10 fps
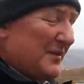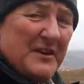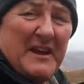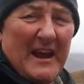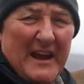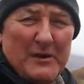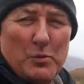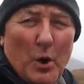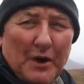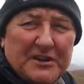the
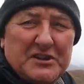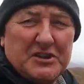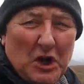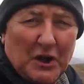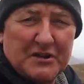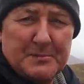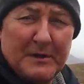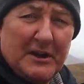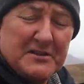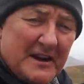A1 shots
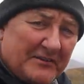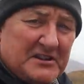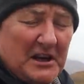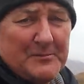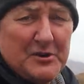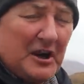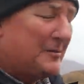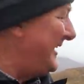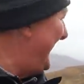because every time you come